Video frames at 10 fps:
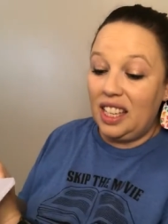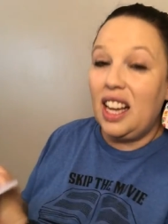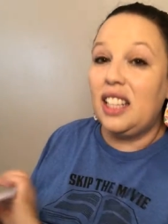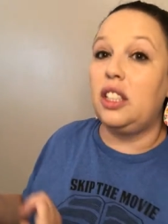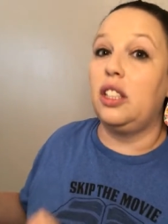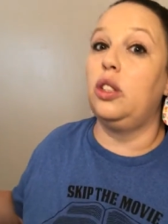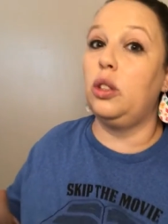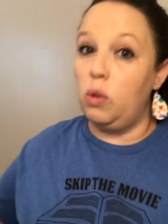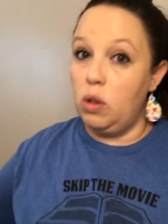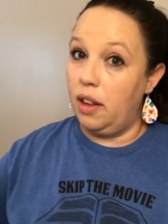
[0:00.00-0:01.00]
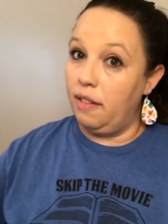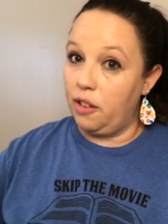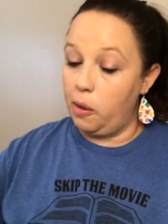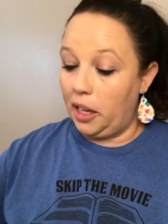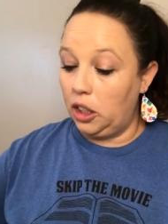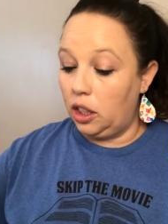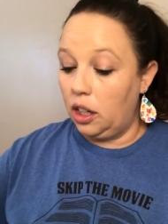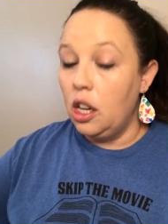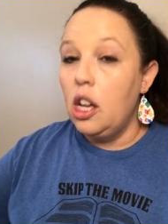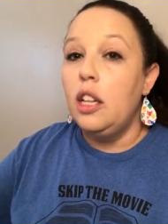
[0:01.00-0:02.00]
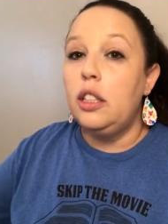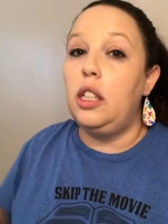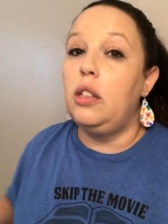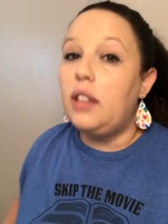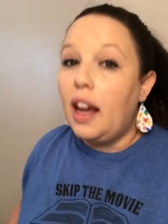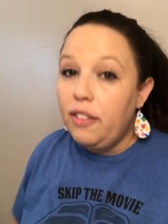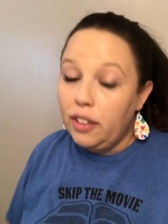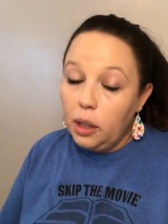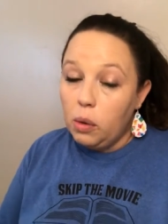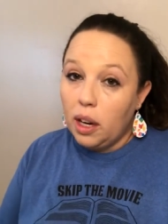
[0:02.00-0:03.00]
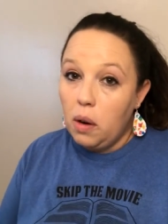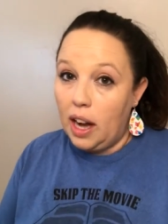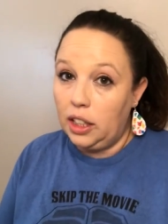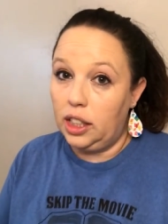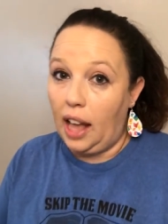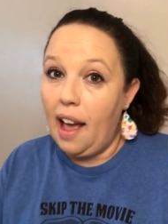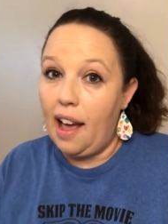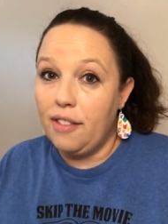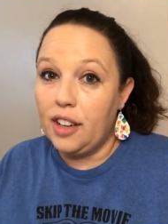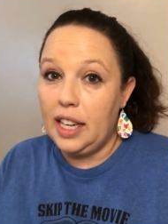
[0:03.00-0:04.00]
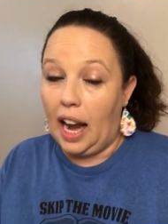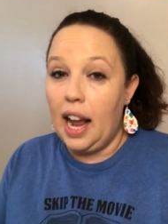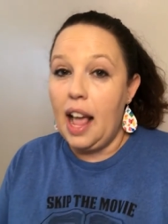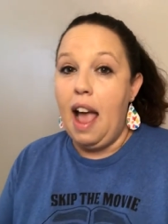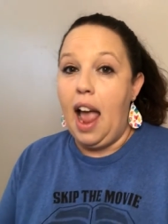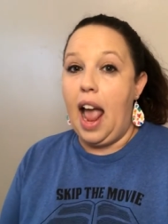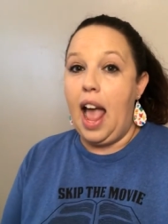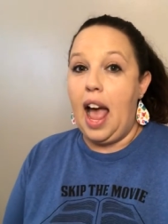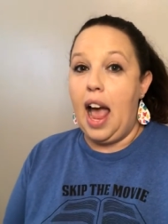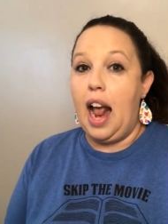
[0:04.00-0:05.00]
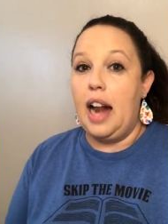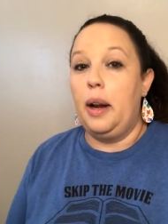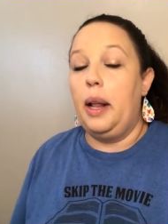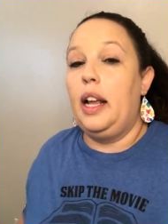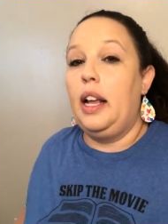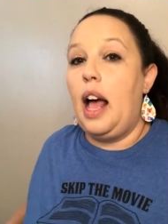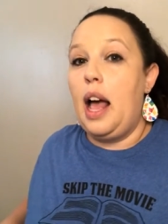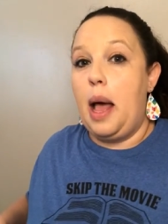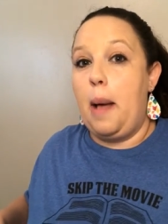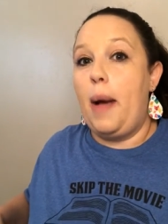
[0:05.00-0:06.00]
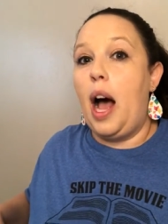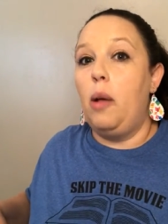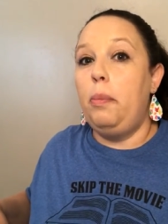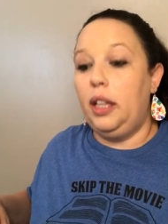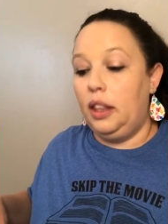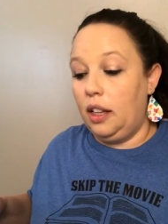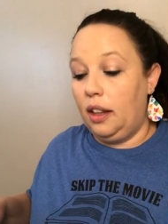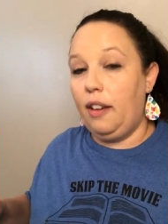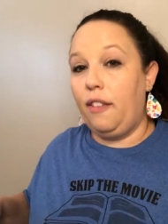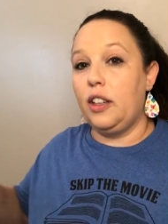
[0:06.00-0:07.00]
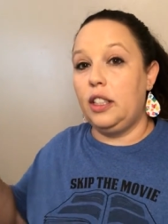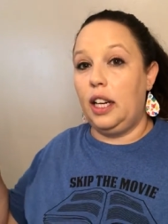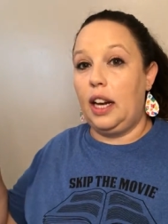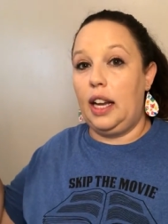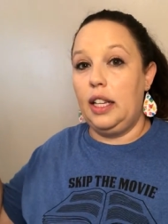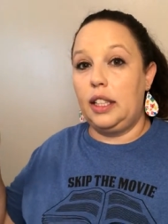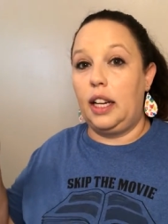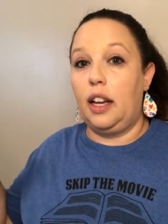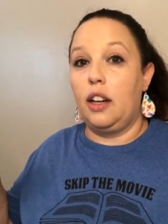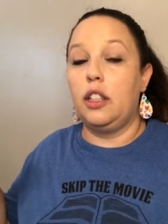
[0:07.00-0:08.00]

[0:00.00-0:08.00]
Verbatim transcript: he has the school information. So you definitely want to watch that every day. And um, I'll put the link for today's, like in